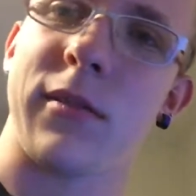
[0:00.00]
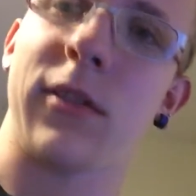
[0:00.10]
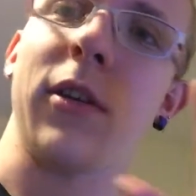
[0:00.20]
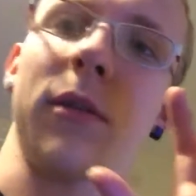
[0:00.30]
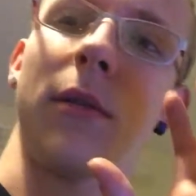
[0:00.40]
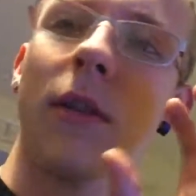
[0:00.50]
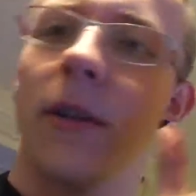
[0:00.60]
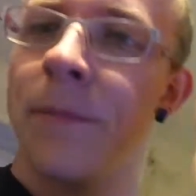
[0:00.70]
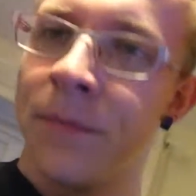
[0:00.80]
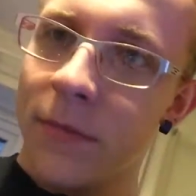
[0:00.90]
out. So
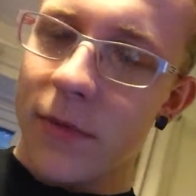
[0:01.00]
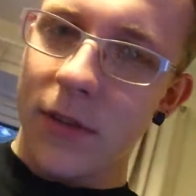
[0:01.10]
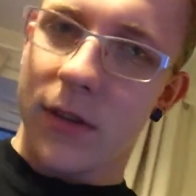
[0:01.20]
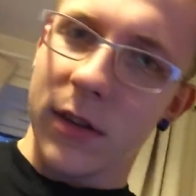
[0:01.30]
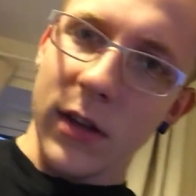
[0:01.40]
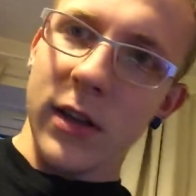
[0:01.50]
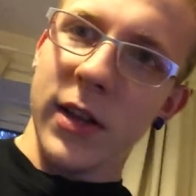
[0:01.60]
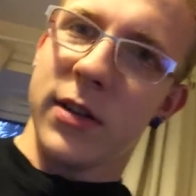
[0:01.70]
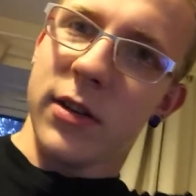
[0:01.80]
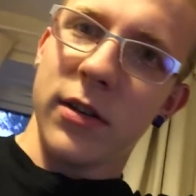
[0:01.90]

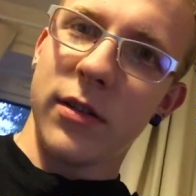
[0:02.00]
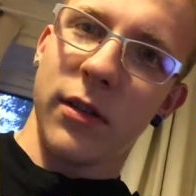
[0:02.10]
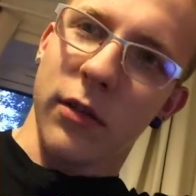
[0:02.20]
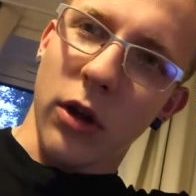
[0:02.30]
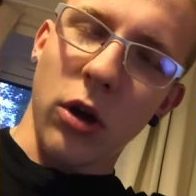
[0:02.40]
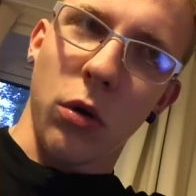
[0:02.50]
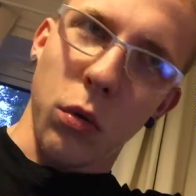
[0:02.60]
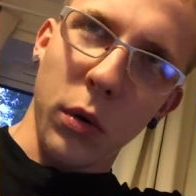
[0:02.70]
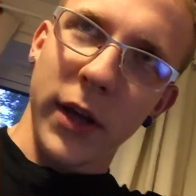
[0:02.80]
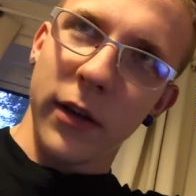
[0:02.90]
this is just a
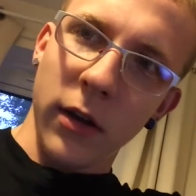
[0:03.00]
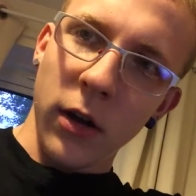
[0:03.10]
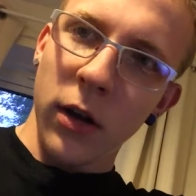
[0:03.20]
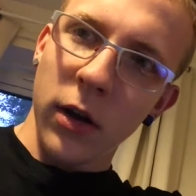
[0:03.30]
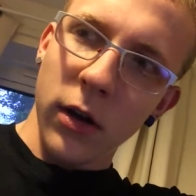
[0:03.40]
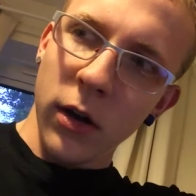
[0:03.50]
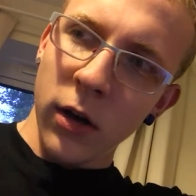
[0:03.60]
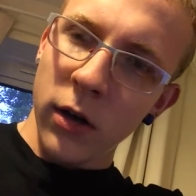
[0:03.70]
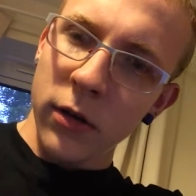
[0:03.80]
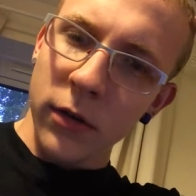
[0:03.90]
quick
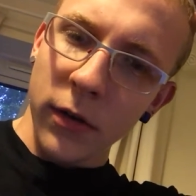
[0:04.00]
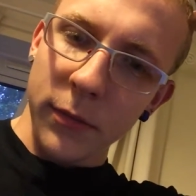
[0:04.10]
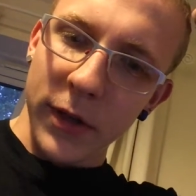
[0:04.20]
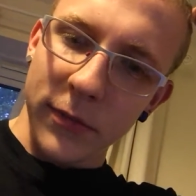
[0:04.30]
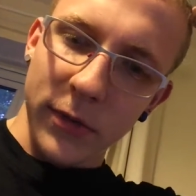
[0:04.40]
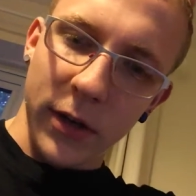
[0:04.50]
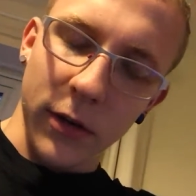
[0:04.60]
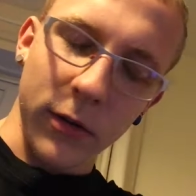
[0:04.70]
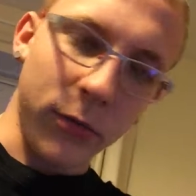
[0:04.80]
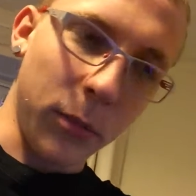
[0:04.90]
update
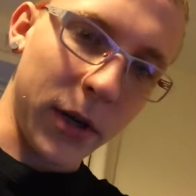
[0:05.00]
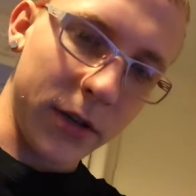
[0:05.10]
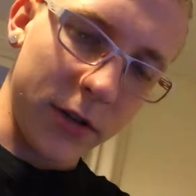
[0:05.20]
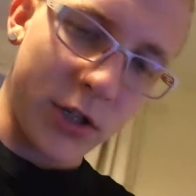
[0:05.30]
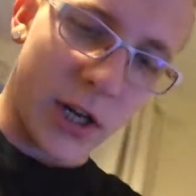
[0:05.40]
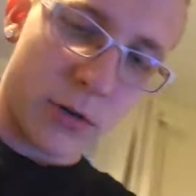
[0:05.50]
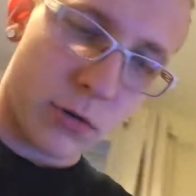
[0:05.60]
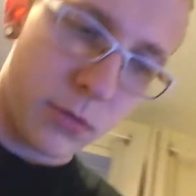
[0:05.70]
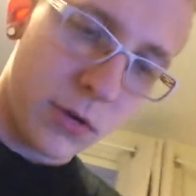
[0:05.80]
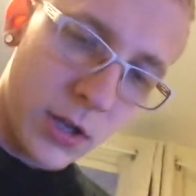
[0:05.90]
video for my
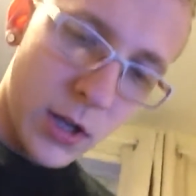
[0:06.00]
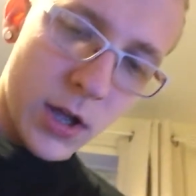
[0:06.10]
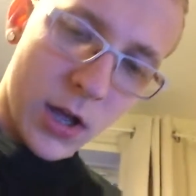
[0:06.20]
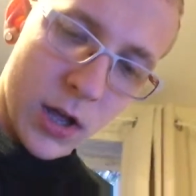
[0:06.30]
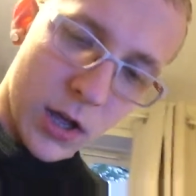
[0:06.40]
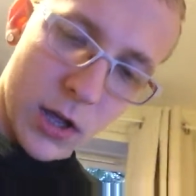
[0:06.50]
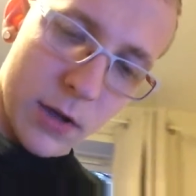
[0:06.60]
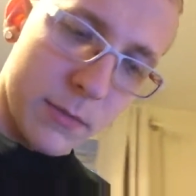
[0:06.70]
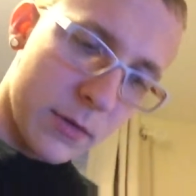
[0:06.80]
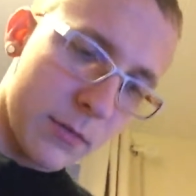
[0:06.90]
channel.
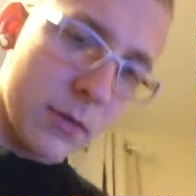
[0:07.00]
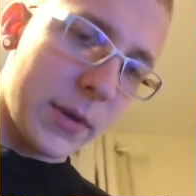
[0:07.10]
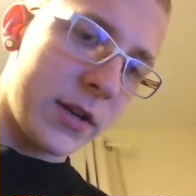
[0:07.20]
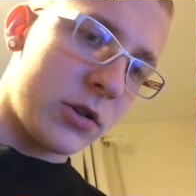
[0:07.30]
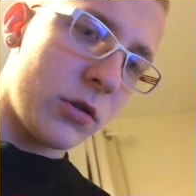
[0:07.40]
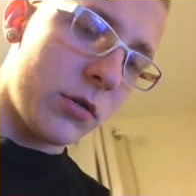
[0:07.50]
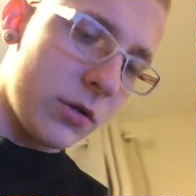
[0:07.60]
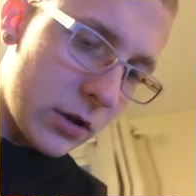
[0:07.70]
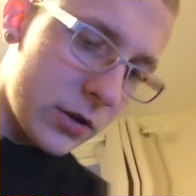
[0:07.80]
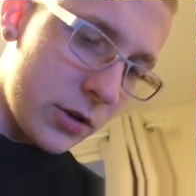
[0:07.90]
Um, make sure
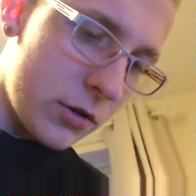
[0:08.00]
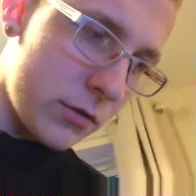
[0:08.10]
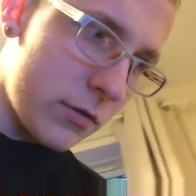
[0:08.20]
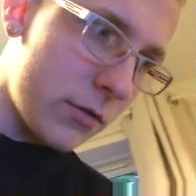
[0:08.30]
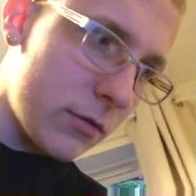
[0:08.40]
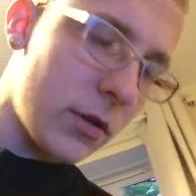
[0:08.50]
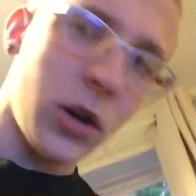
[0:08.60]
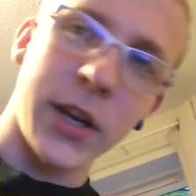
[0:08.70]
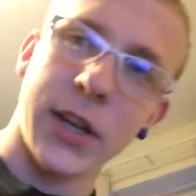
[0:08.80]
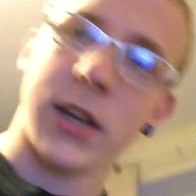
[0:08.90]
you, you
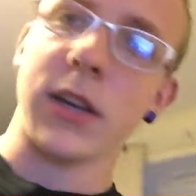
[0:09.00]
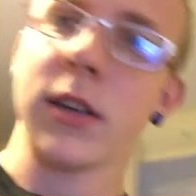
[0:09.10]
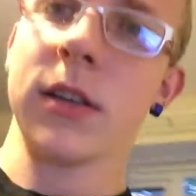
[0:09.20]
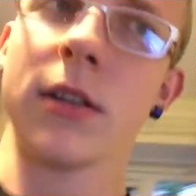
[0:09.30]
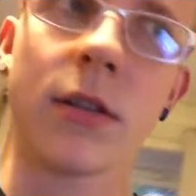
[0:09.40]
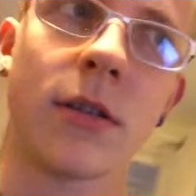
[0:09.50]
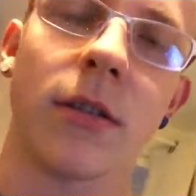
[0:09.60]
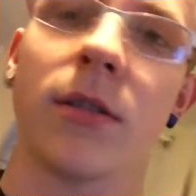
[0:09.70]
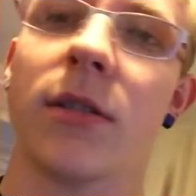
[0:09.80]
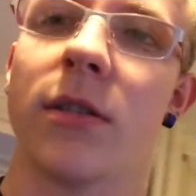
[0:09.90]
like,
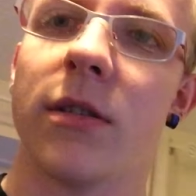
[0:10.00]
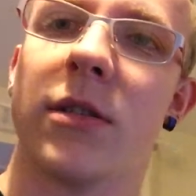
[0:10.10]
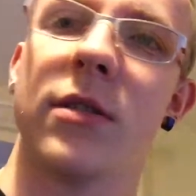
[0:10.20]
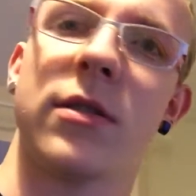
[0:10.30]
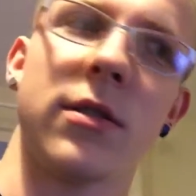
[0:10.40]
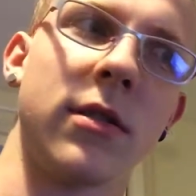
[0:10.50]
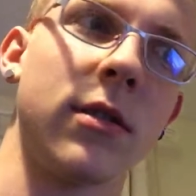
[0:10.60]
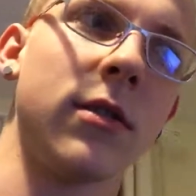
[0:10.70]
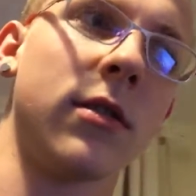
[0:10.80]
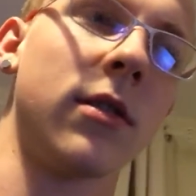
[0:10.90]
subscribe,